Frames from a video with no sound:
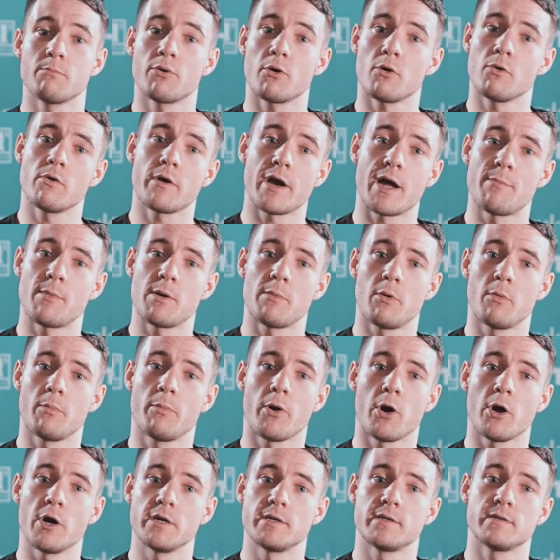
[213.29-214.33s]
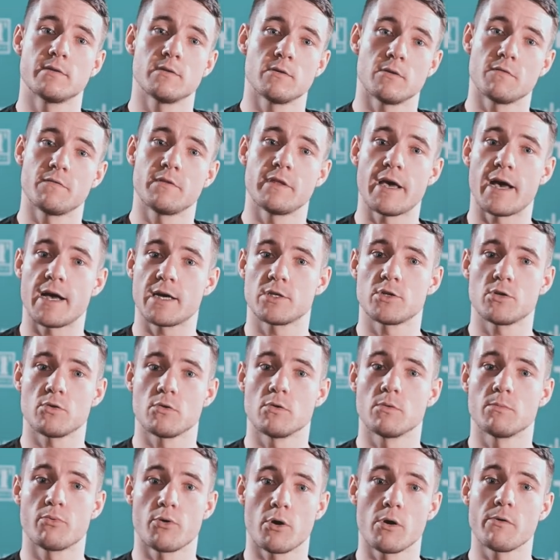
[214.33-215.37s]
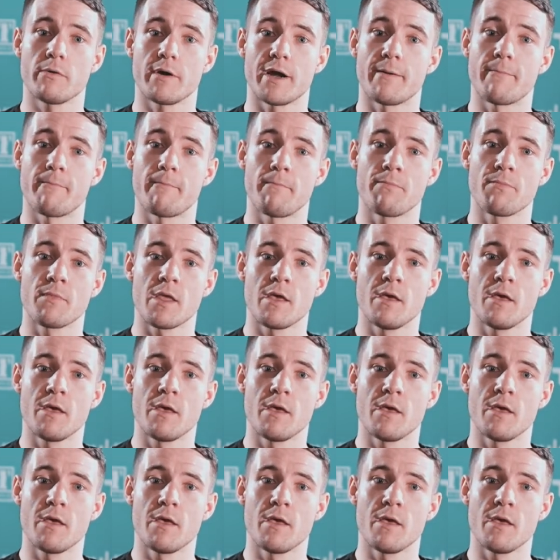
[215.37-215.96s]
programmable part of the actual program.